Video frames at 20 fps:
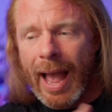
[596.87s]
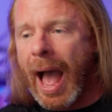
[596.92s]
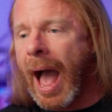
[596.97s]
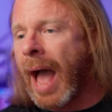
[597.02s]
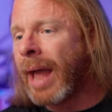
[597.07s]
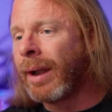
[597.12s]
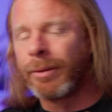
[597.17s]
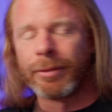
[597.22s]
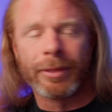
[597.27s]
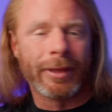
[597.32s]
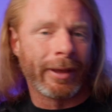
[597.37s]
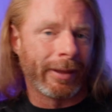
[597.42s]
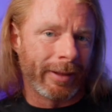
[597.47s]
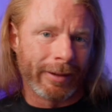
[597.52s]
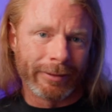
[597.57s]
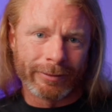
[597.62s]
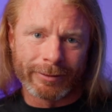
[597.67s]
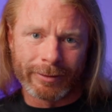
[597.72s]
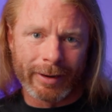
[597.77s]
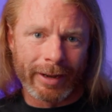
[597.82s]
I don't think
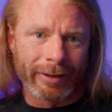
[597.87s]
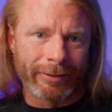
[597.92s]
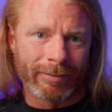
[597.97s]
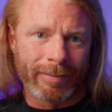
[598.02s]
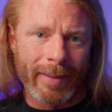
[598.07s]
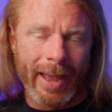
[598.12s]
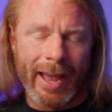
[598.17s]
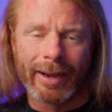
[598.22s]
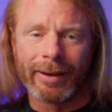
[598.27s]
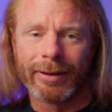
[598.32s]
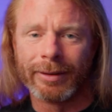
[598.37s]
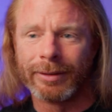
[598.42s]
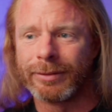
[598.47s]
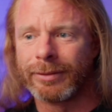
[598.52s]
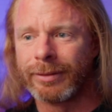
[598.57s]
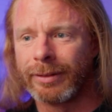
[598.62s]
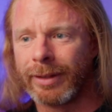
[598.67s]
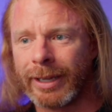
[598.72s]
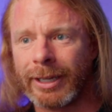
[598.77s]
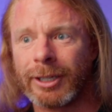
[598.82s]
this arrest
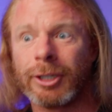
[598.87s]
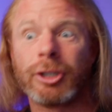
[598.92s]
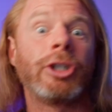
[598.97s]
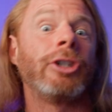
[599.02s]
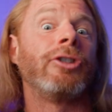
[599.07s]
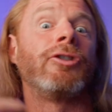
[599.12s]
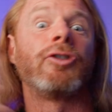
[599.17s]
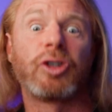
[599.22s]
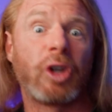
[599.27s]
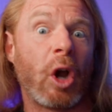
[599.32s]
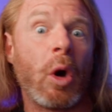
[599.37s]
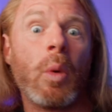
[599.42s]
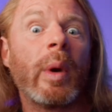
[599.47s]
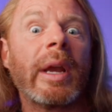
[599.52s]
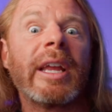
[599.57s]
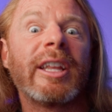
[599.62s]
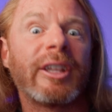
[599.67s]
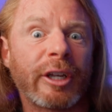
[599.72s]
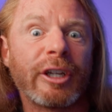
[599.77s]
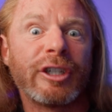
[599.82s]
matters. Like, she's
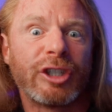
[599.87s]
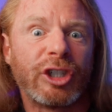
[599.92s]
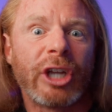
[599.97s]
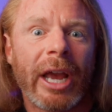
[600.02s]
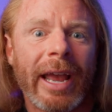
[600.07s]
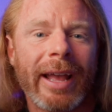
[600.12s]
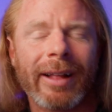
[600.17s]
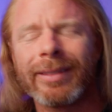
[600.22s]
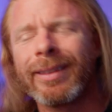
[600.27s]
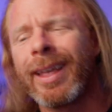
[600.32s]
going to jail?